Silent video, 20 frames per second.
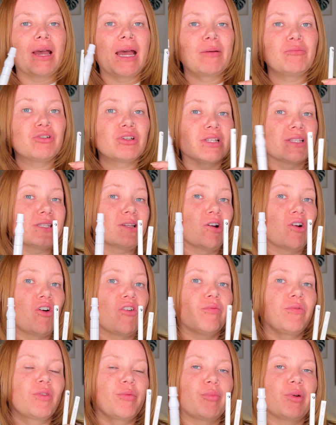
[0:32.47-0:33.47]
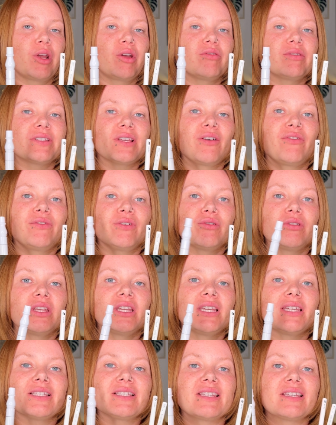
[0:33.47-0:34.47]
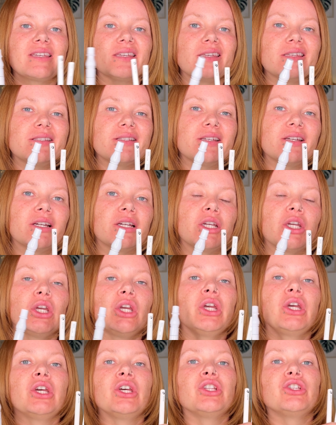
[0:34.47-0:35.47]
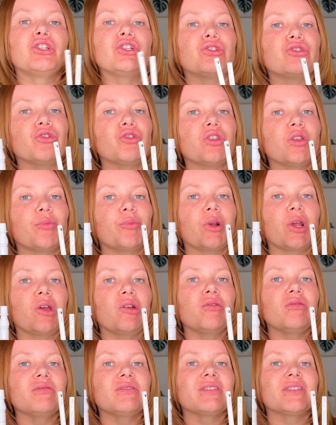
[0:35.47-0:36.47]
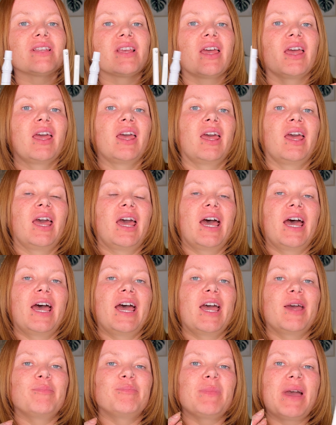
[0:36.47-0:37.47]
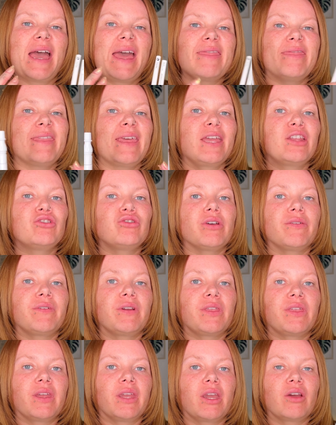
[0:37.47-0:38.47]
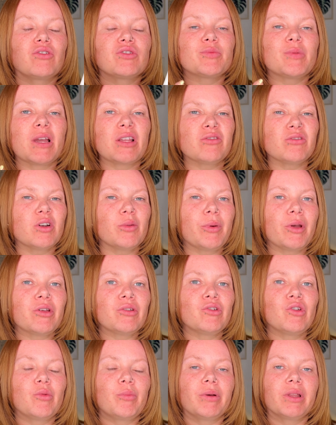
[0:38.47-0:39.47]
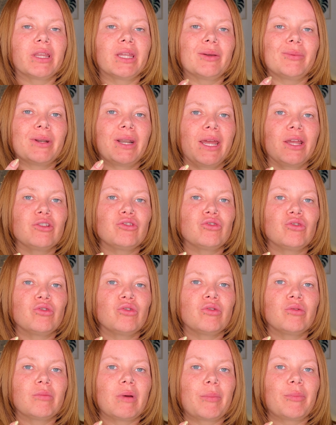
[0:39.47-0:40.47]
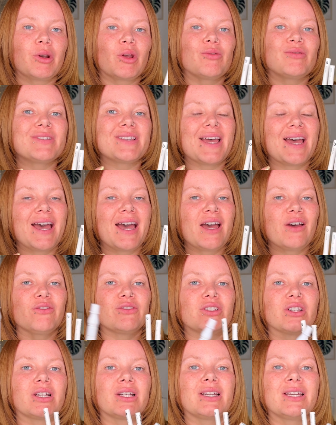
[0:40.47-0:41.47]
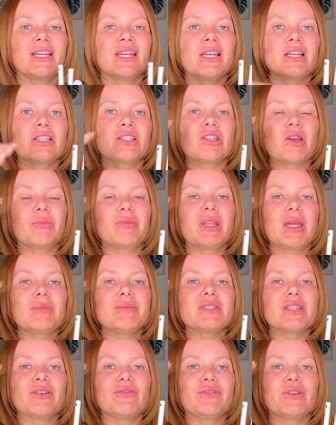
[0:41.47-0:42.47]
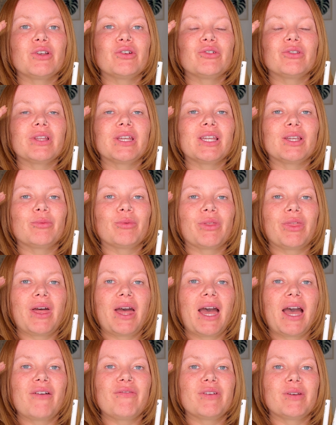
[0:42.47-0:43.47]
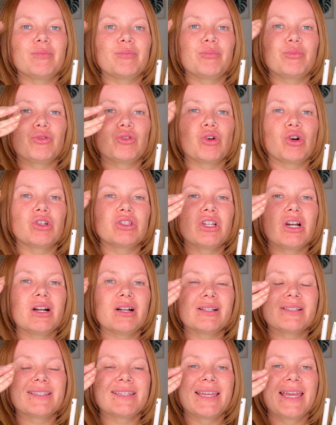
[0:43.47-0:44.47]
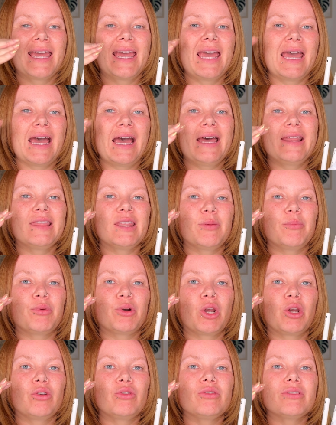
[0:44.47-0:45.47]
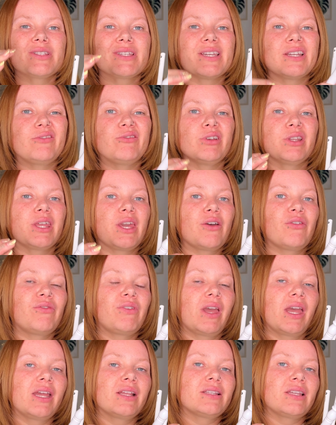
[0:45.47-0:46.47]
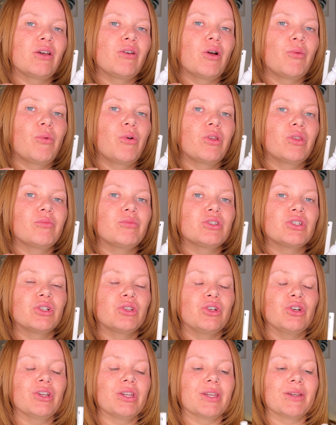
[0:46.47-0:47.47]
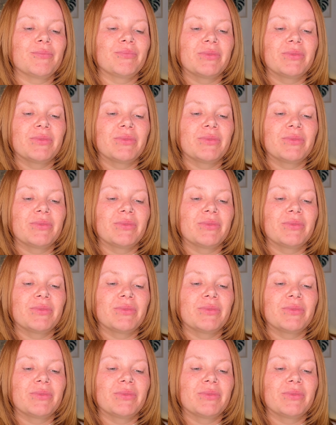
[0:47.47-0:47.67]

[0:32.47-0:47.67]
I'm going to start off with brows. I feel like it's easier to do the brows and then do everything else. But I don't know about you, but like when I do my brows after, sometimes I feel like with having product in the brows can really affect how I want them to look.